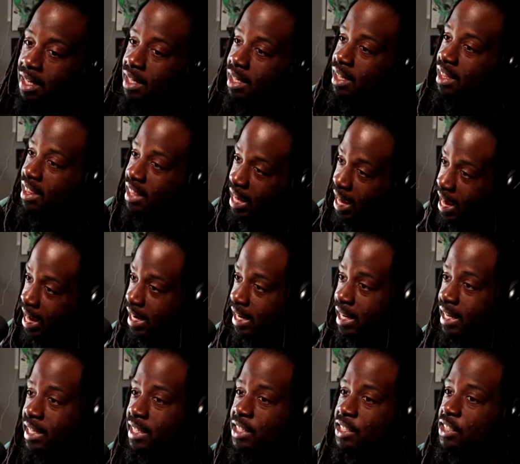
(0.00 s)
That
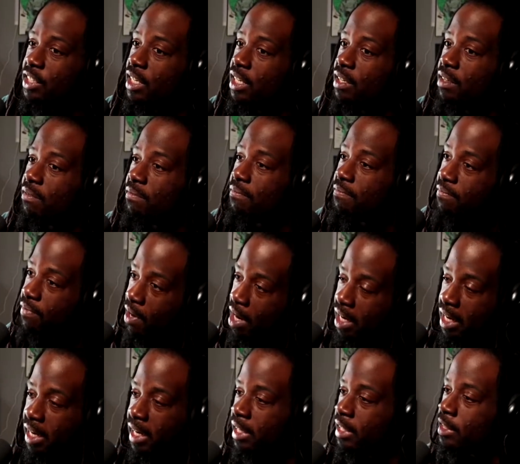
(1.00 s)
is
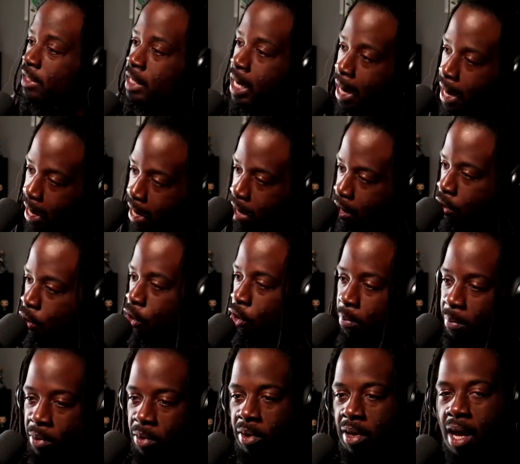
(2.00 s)
fucking
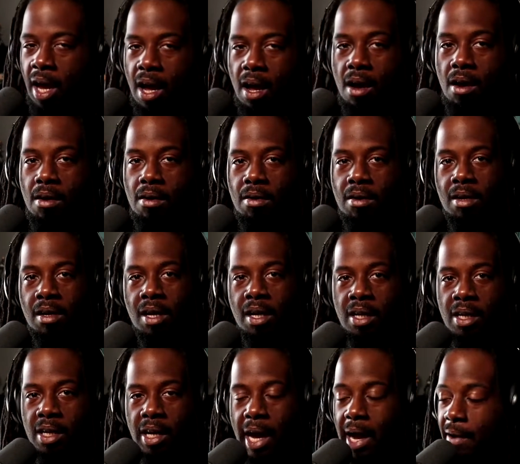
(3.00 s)
terrible, y'all.
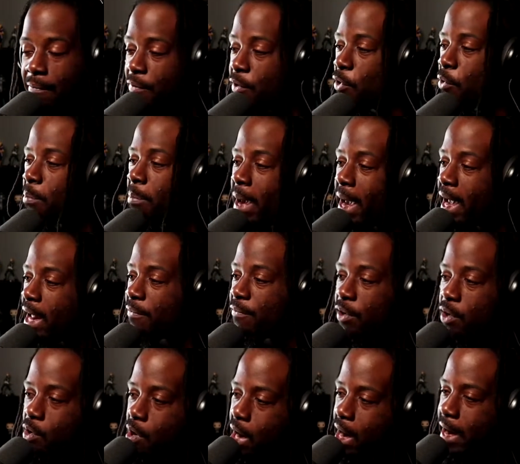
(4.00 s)
I feel bad for
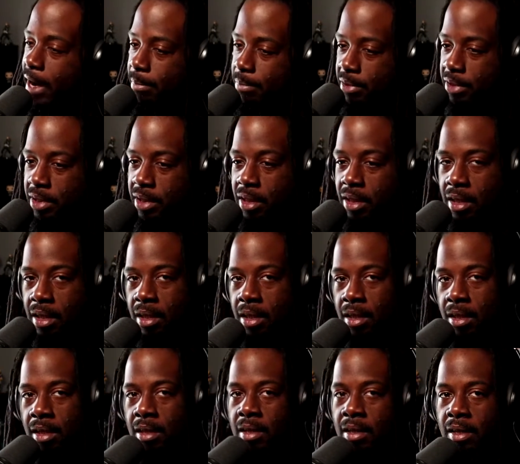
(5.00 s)
crabs.
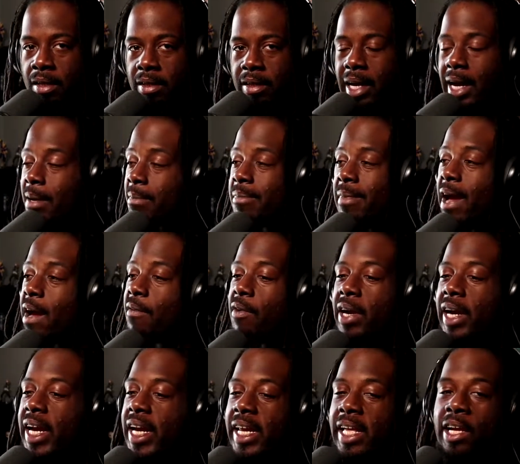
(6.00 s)
I'm never
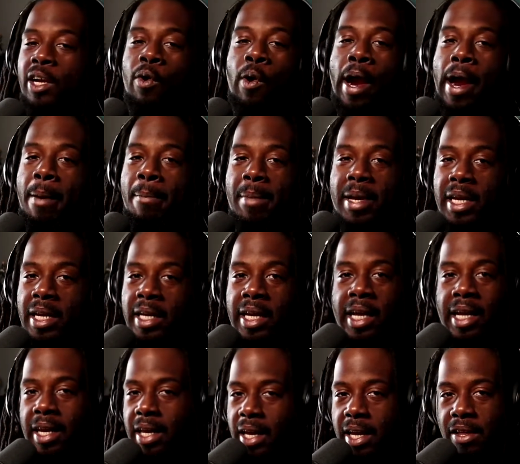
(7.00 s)
eating crab meat
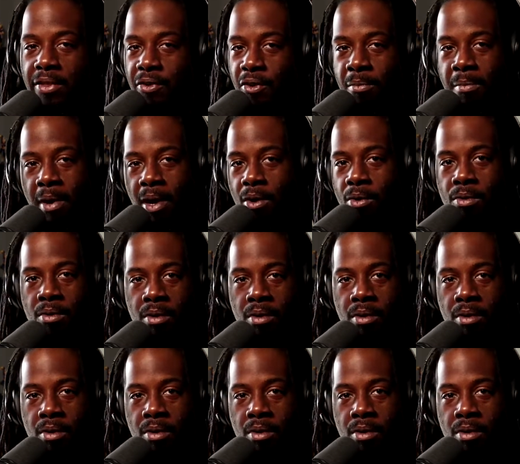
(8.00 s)
again either, bro.